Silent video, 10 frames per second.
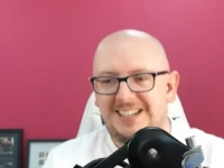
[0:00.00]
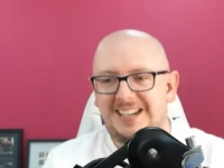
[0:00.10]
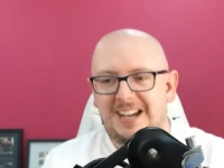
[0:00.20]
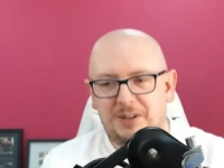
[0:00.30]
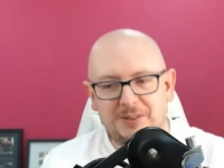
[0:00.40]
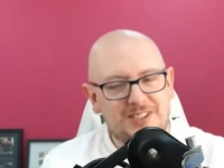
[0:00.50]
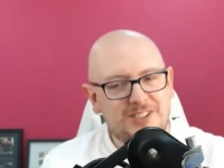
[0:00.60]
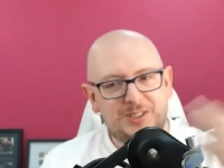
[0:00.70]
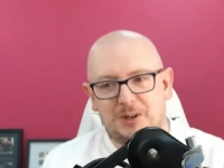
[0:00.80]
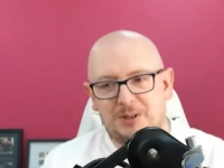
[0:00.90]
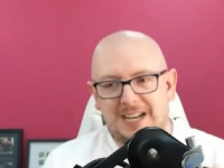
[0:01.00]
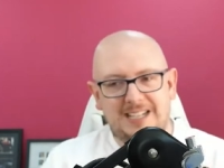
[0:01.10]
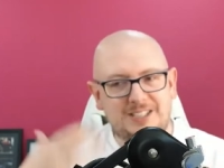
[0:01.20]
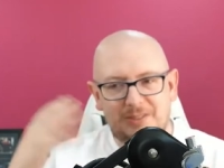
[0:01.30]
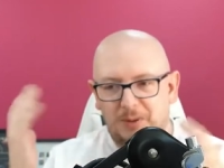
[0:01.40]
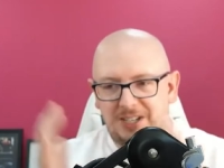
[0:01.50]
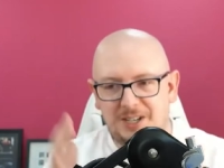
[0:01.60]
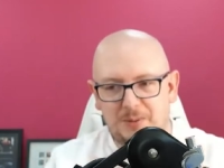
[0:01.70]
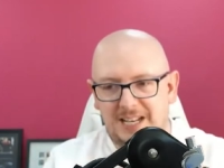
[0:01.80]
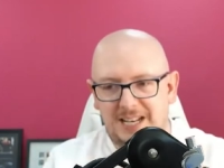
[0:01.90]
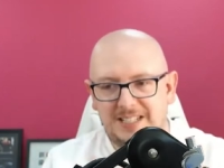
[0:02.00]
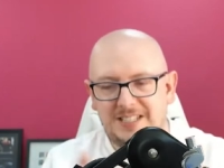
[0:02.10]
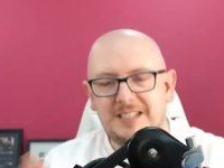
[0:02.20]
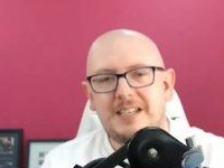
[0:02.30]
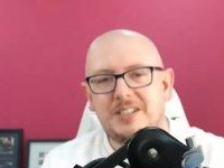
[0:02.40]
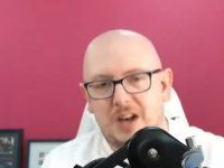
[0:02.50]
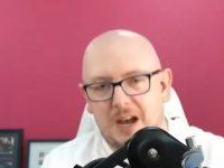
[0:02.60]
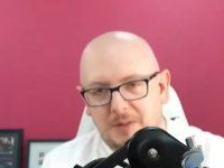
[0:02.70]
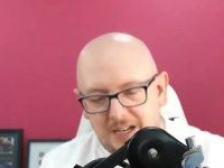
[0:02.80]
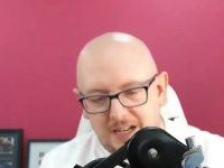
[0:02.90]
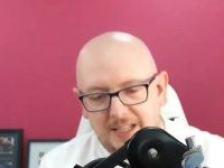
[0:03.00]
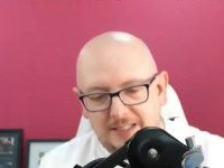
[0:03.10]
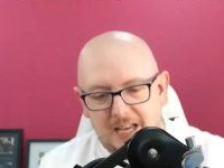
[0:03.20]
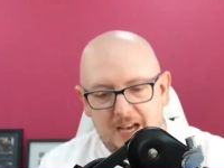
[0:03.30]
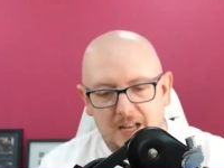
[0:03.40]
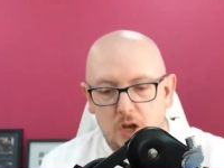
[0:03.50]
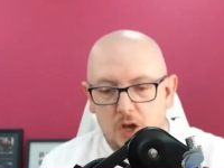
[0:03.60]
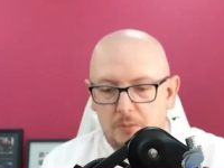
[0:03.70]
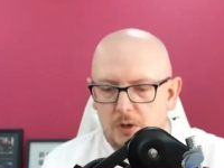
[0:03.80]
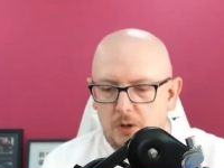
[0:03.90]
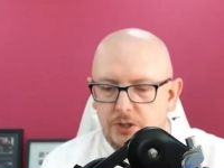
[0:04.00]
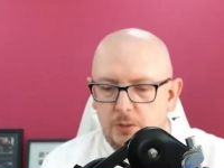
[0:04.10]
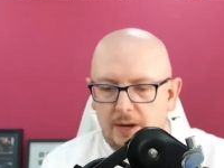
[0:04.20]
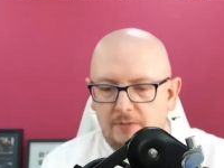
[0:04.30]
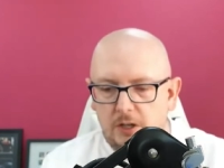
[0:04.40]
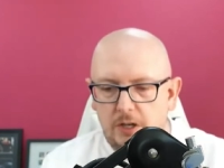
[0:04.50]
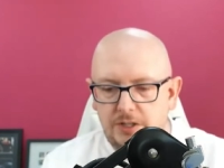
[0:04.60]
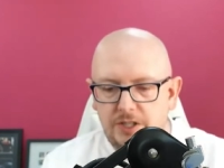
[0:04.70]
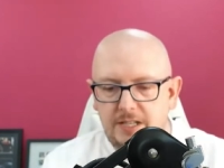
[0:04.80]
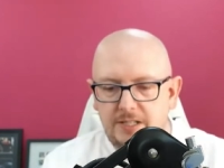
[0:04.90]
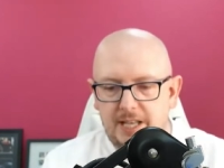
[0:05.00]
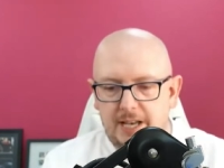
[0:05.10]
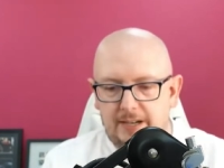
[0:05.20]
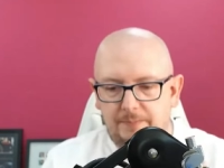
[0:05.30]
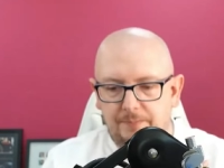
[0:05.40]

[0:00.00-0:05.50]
I don't need the story. I just want to know what it is." So I'm kind of like that. But also what I've learned is that.